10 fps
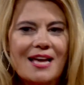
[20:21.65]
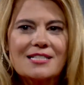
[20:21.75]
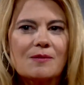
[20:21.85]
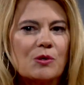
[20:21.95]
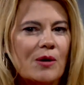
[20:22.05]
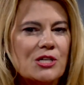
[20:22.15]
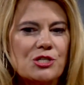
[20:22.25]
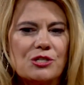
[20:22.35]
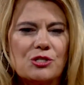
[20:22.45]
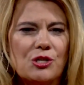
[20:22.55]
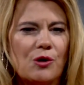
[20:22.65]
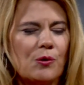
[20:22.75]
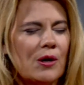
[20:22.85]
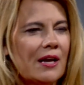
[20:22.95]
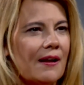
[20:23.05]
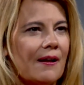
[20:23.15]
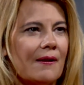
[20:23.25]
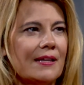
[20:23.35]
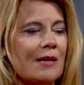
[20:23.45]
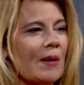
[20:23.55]
ask them questions, did
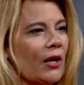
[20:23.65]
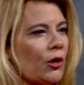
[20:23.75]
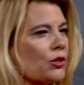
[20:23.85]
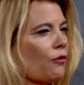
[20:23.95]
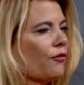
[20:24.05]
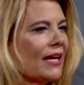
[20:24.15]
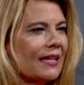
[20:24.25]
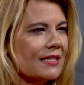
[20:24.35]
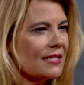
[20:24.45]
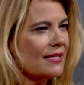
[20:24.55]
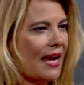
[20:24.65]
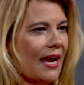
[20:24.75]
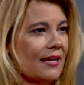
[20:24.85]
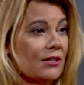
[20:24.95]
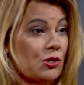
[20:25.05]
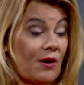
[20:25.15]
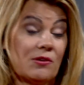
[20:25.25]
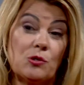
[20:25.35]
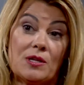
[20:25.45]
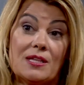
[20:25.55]
anybody hurt your feelings today? Did you
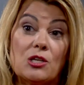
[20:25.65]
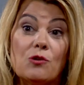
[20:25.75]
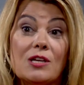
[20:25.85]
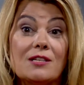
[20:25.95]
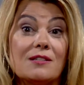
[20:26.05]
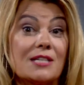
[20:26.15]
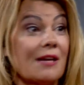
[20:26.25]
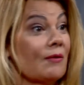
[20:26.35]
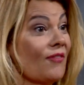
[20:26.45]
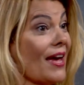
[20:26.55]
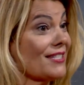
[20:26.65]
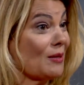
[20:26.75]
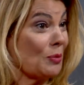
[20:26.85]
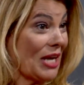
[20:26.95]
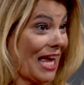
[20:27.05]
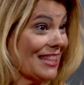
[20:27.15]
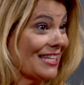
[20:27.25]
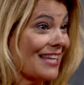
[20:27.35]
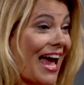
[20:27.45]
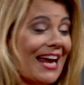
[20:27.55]
do anything you need to confess and bring out in the
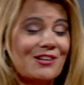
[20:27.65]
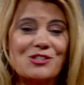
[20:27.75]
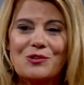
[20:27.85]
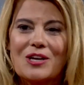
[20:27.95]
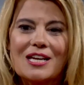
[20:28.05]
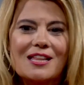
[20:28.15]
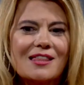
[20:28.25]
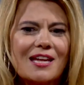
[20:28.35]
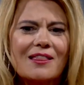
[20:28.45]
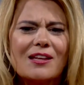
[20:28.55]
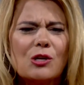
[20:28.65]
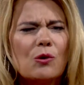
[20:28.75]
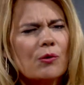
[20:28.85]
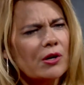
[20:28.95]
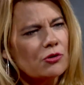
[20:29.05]
light? Is there anything that you don't